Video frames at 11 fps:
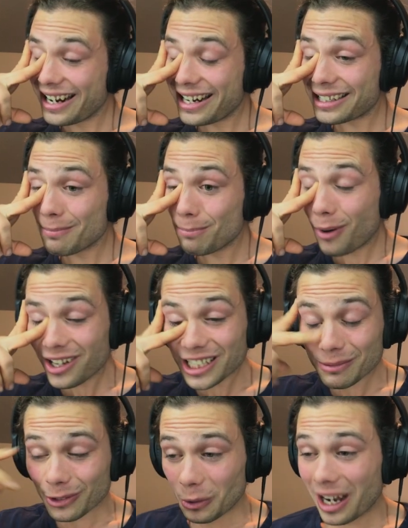It's
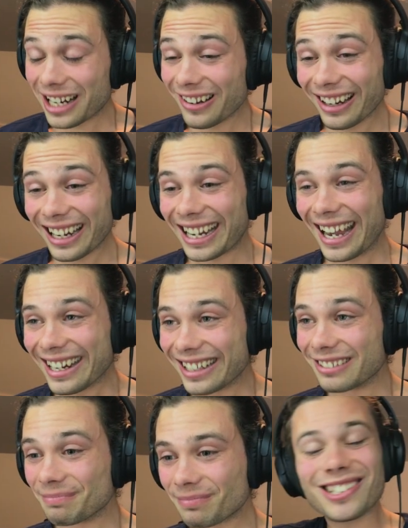impossible. I don't get
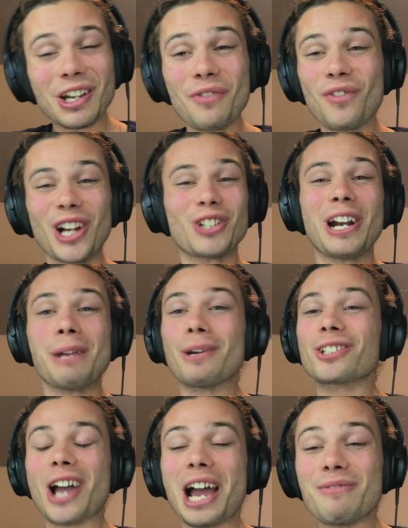it. It's so frustrating
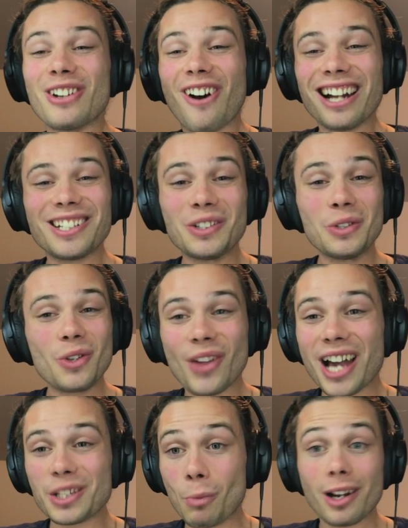because I have
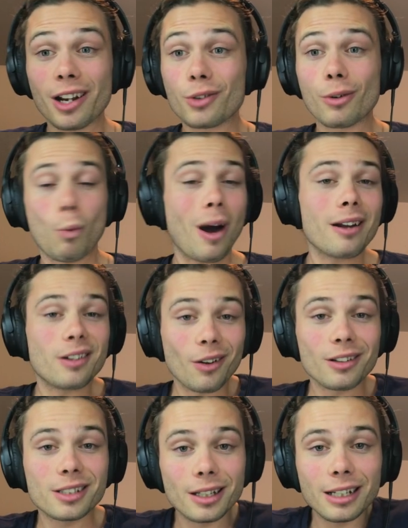
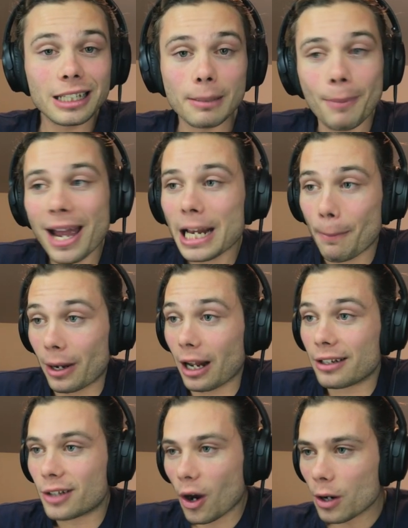$92,101 sitting in the bank, but I
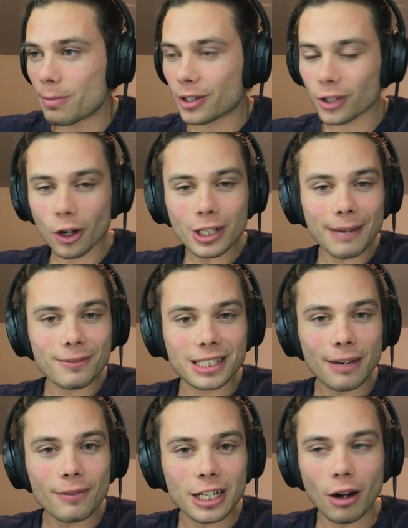don't, because I only have
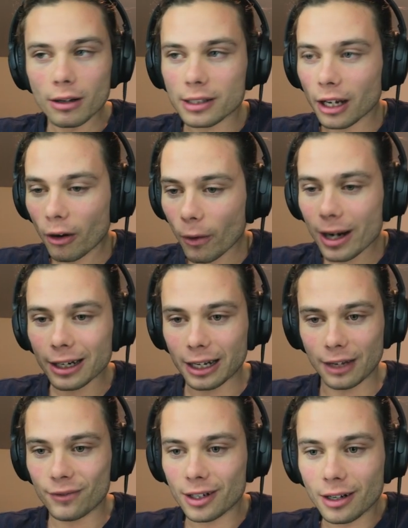$70 in credit
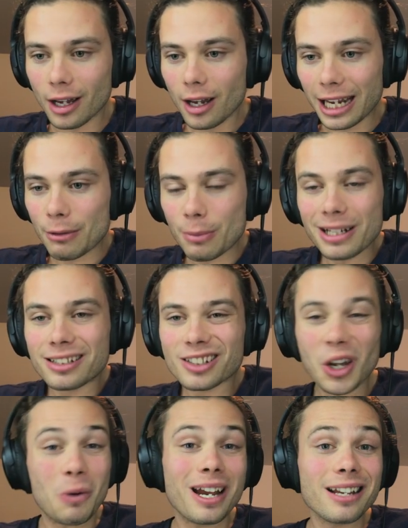left, and it would be
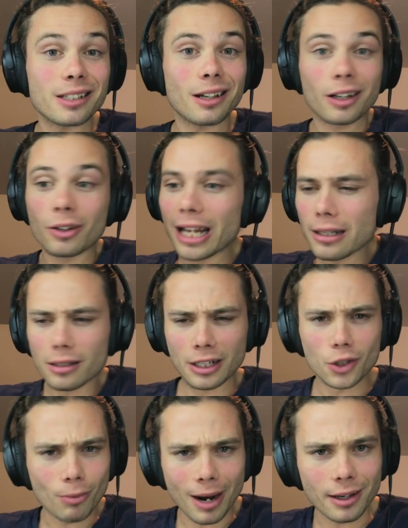so easy. I could easily
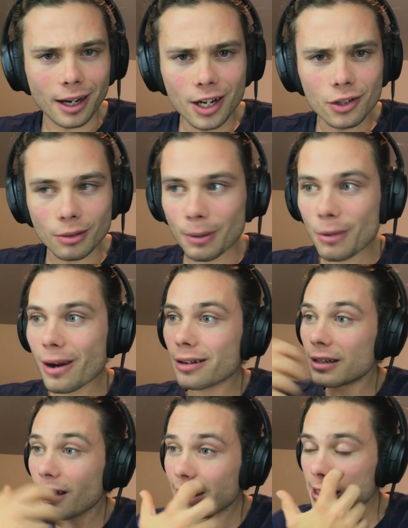do around 100, but
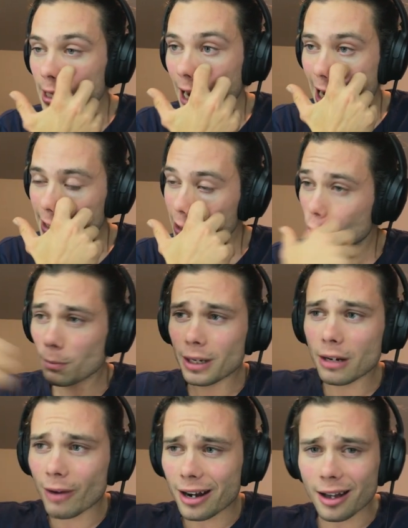around 98, it should be
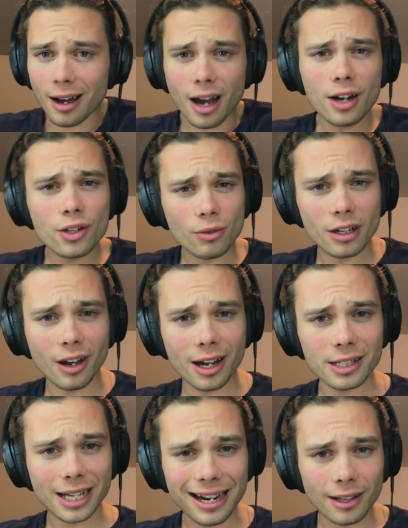around
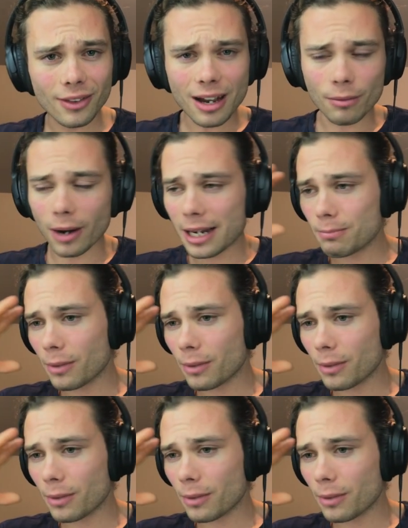198 at that rate.